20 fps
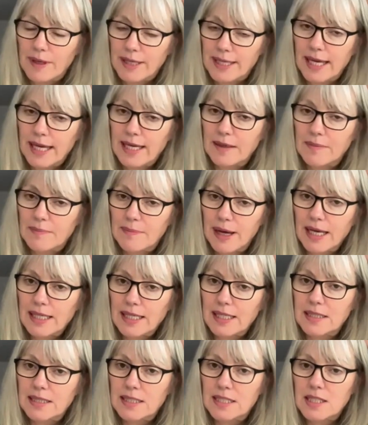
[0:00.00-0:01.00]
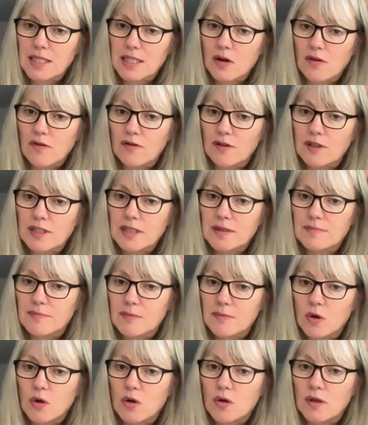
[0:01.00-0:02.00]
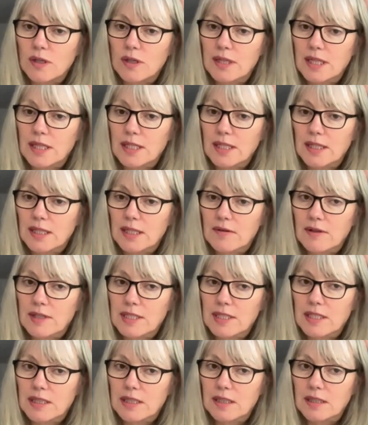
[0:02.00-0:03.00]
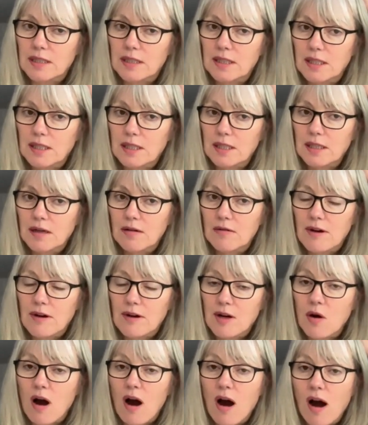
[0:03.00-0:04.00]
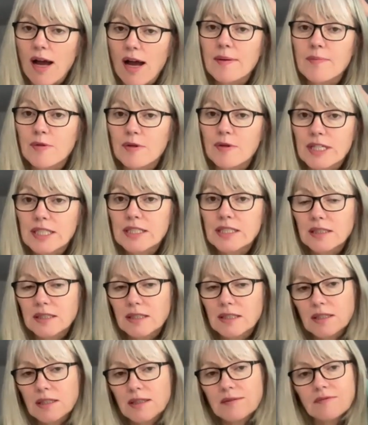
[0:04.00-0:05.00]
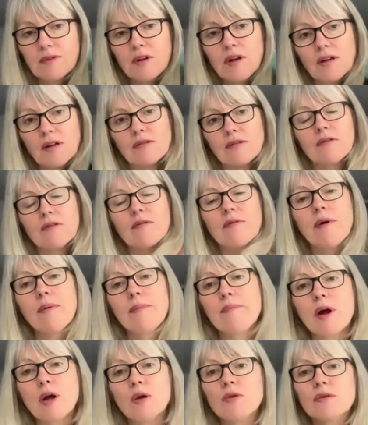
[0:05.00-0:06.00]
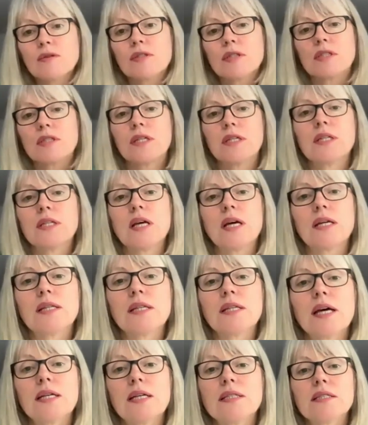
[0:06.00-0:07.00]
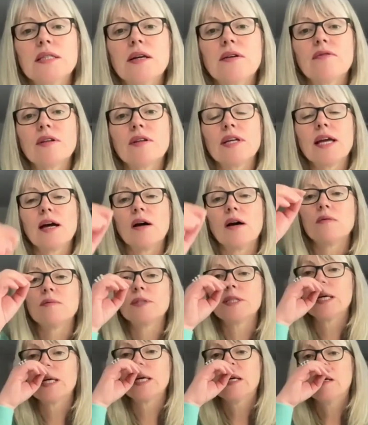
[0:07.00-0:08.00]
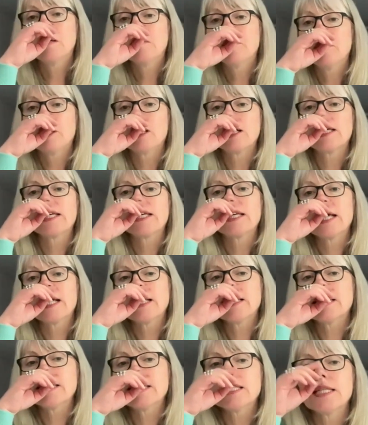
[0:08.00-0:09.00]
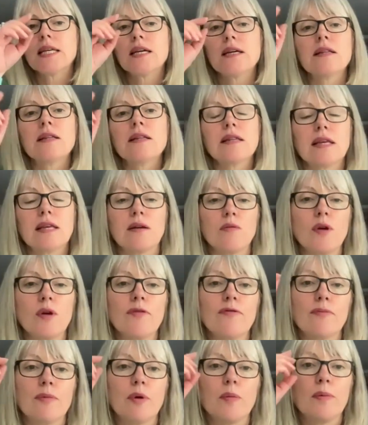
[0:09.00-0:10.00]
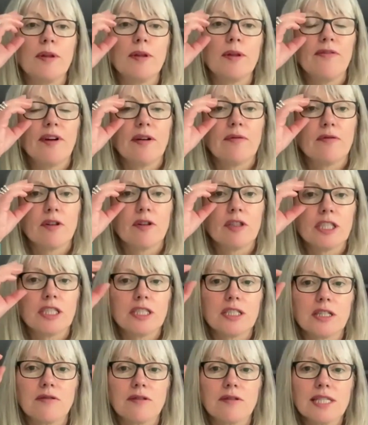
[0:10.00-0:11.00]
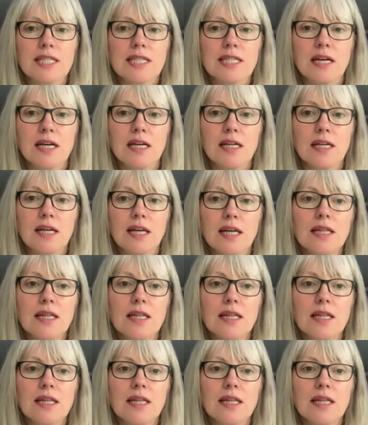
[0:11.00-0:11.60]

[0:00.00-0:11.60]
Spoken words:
getting back into the office more. I think there is a real hybrid rather than remote, and that definitely helps. But I guess the other thing we've probably found, Francesca, is that